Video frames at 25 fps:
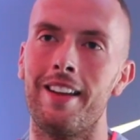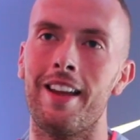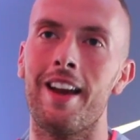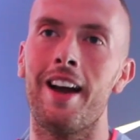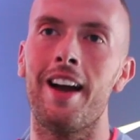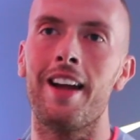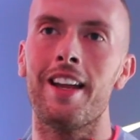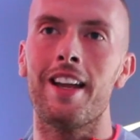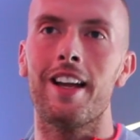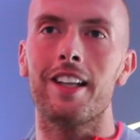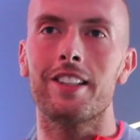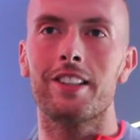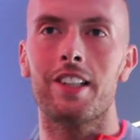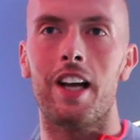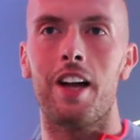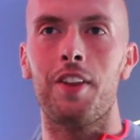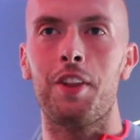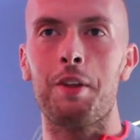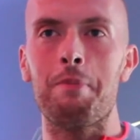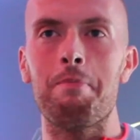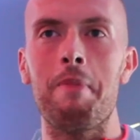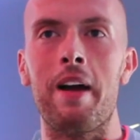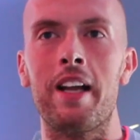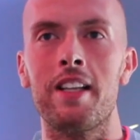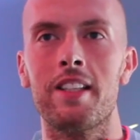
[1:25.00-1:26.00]
Yes, I
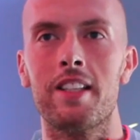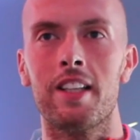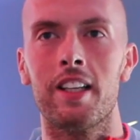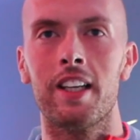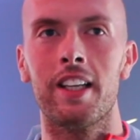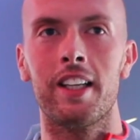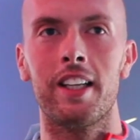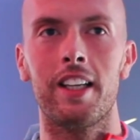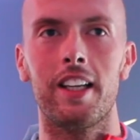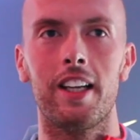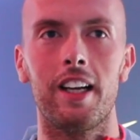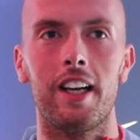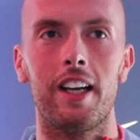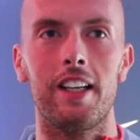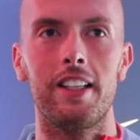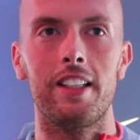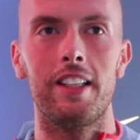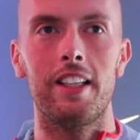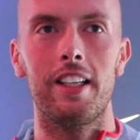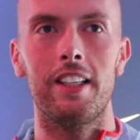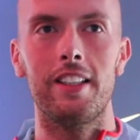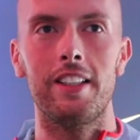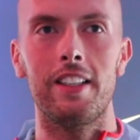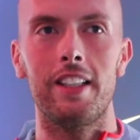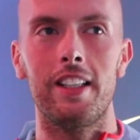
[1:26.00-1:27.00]
think mentally,
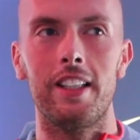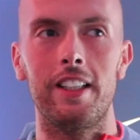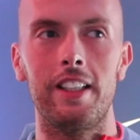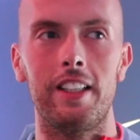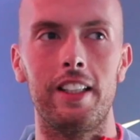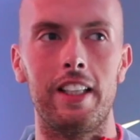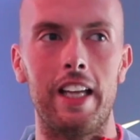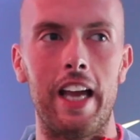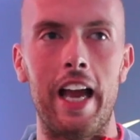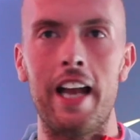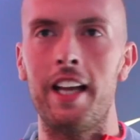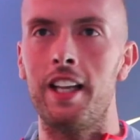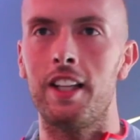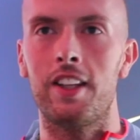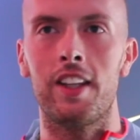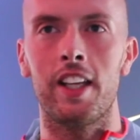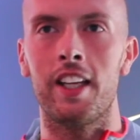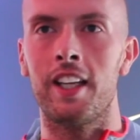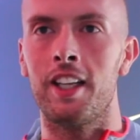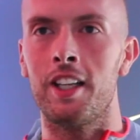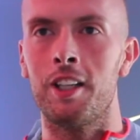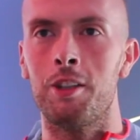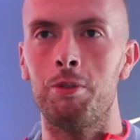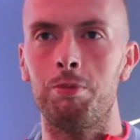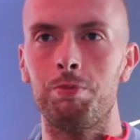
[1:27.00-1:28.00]

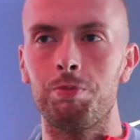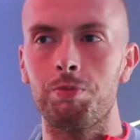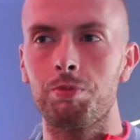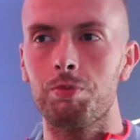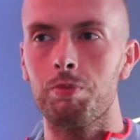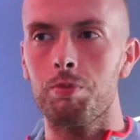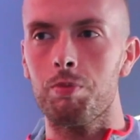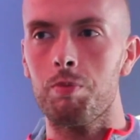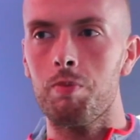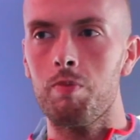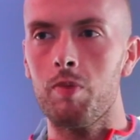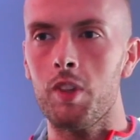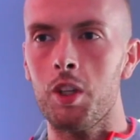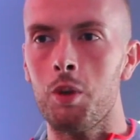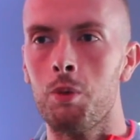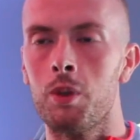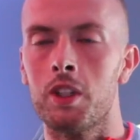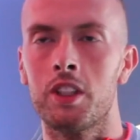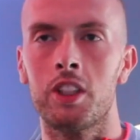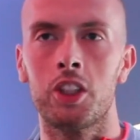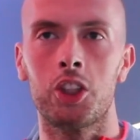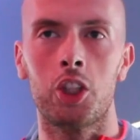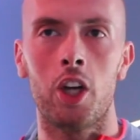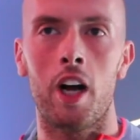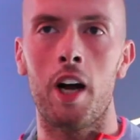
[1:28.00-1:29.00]
anything
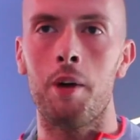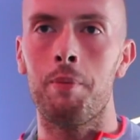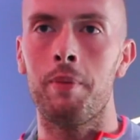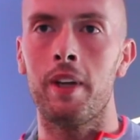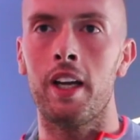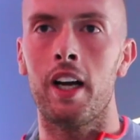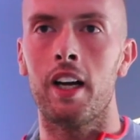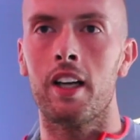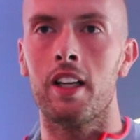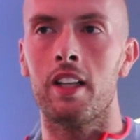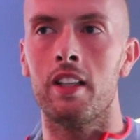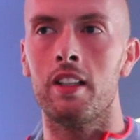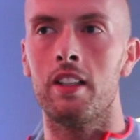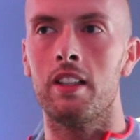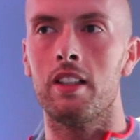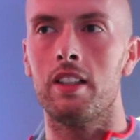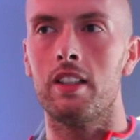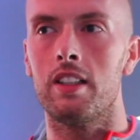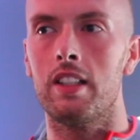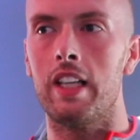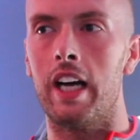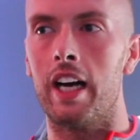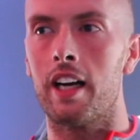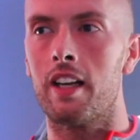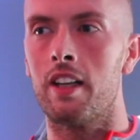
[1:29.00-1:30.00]
which is shot at me, I
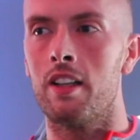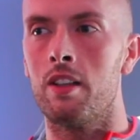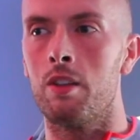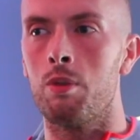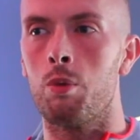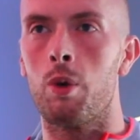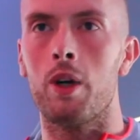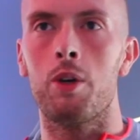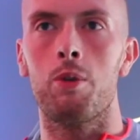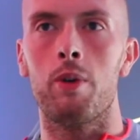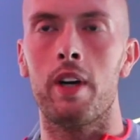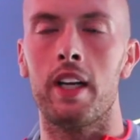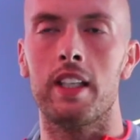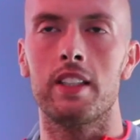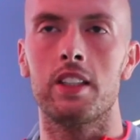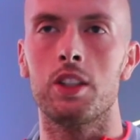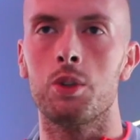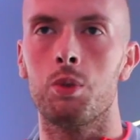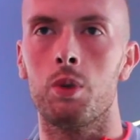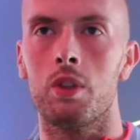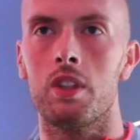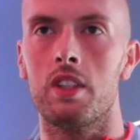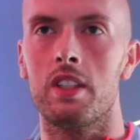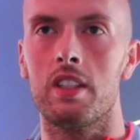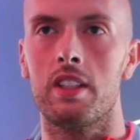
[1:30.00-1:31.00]
can win
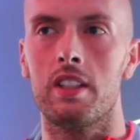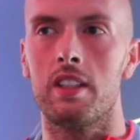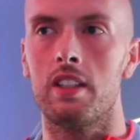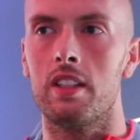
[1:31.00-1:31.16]
races with,